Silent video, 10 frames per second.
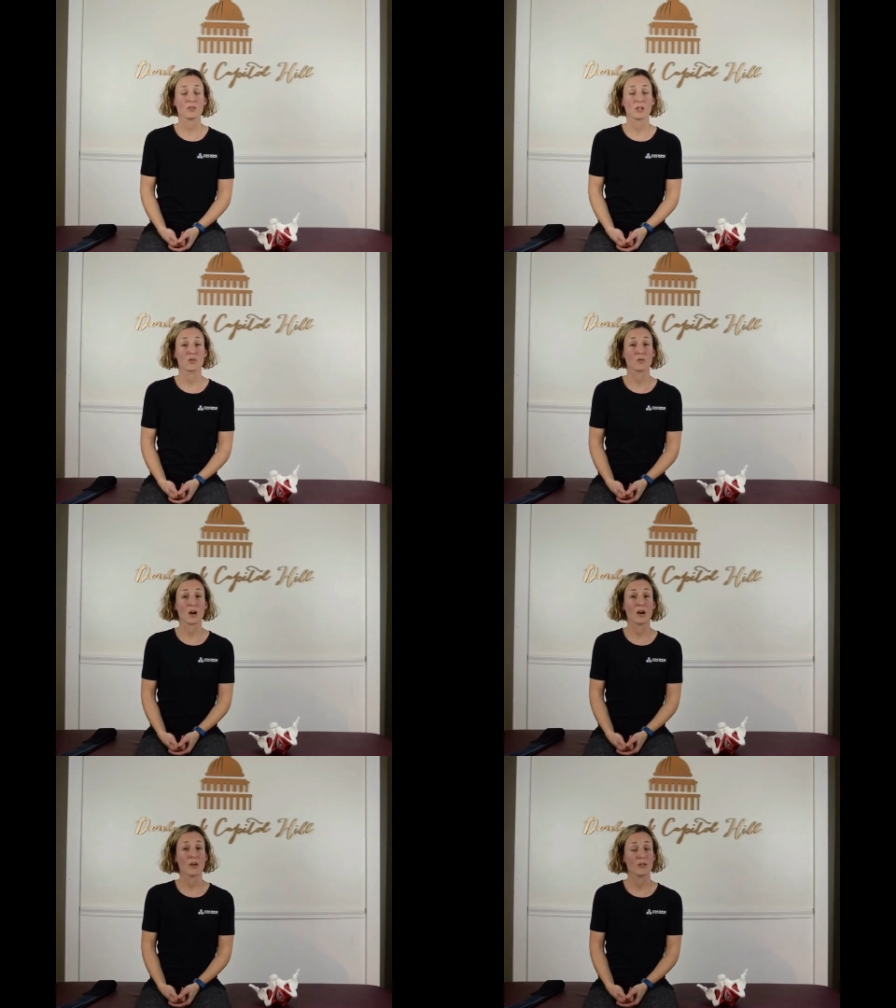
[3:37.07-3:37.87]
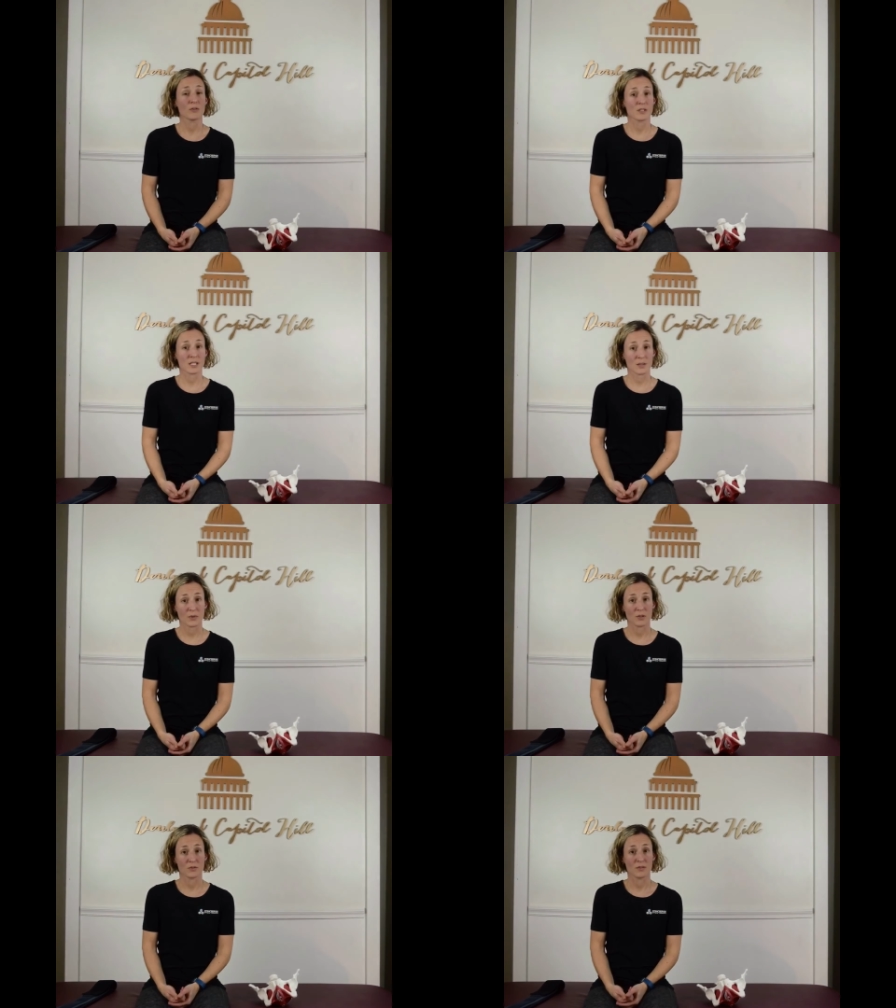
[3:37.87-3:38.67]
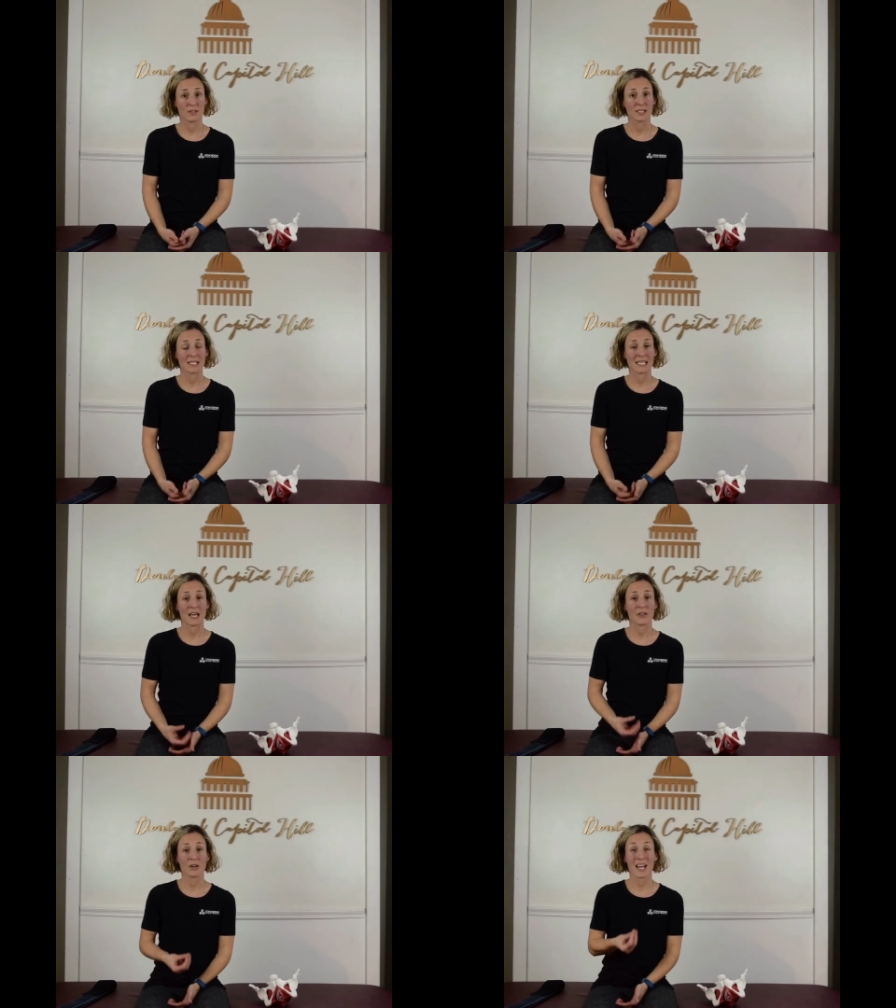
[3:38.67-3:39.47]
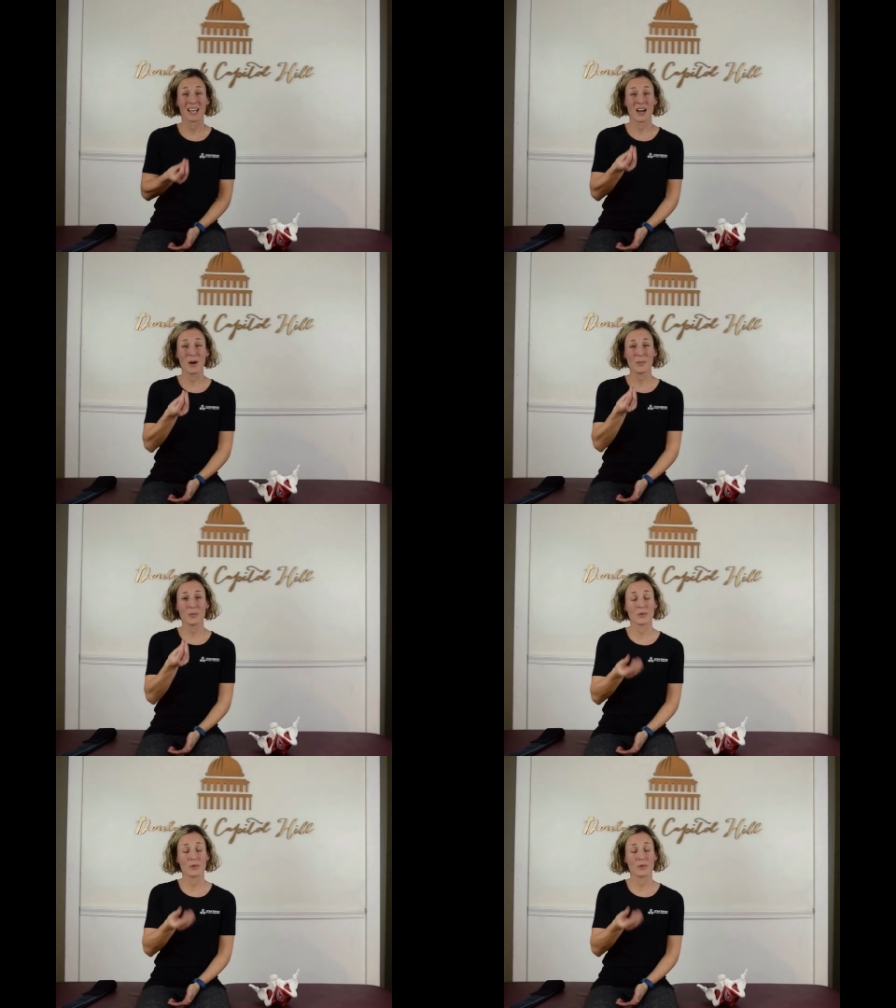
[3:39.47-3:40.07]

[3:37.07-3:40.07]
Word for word: try to draw those sit bones together and up.